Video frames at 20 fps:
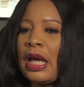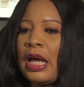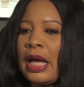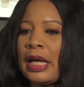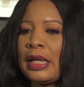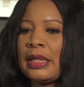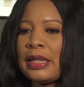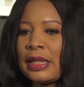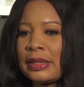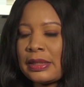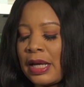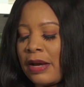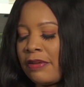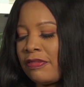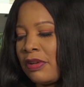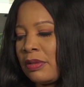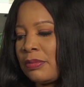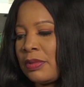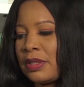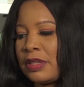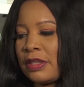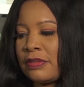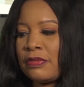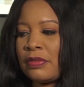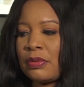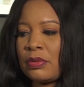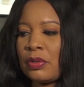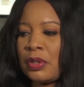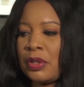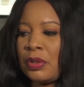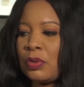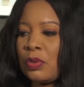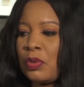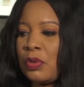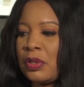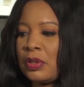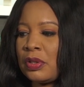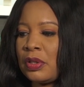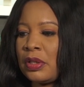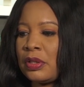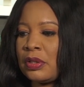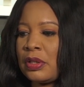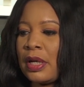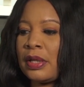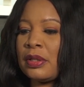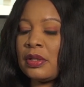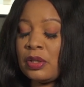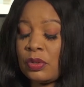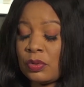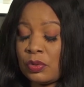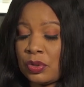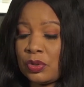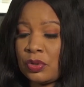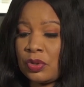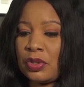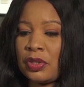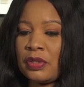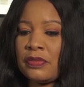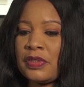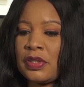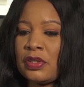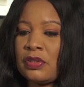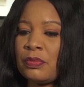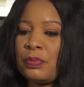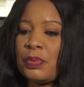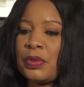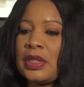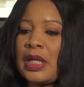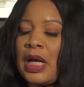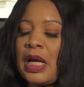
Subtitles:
and that's how I found myself, you know, going in, into the University of Port